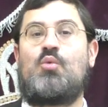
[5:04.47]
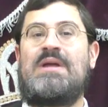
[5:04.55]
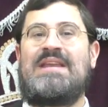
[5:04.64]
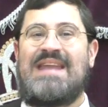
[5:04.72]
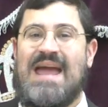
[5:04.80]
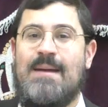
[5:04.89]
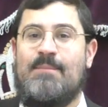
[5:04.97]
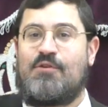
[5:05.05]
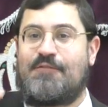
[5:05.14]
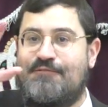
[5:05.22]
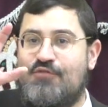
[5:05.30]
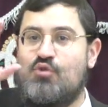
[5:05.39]
he named a
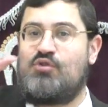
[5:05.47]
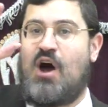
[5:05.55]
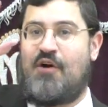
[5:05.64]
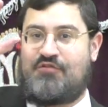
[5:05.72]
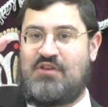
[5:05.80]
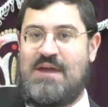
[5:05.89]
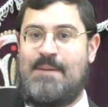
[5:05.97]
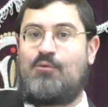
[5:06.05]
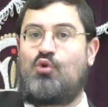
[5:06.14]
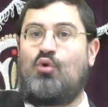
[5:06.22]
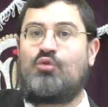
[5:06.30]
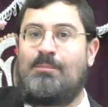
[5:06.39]
food after him
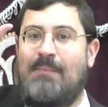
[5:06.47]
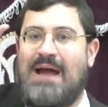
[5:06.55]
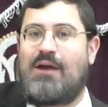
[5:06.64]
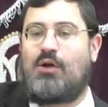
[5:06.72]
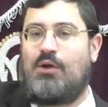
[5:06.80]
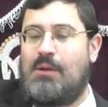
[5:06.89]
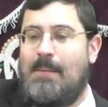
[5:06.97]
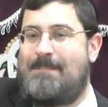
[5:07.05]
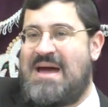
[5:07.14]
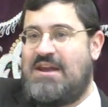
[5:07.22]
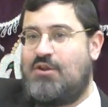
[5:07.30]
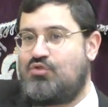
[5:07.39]
called Michael
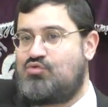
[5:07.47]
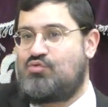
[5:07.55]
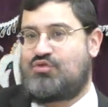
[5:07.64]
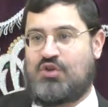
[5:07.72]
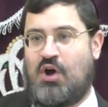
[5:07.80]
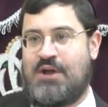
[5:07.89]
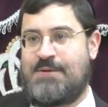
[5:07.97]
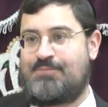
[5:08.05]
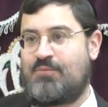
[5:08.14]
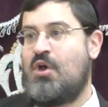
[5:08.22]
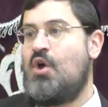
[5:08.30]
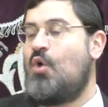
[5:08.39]
ben Drusai,
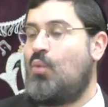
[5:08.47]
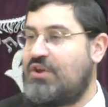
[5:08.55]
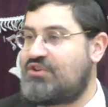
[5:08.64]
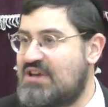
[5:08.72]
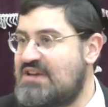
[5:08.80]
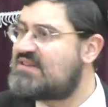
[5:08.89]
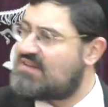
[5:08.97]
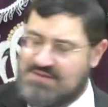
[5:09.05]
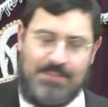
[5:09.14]
which is, it's a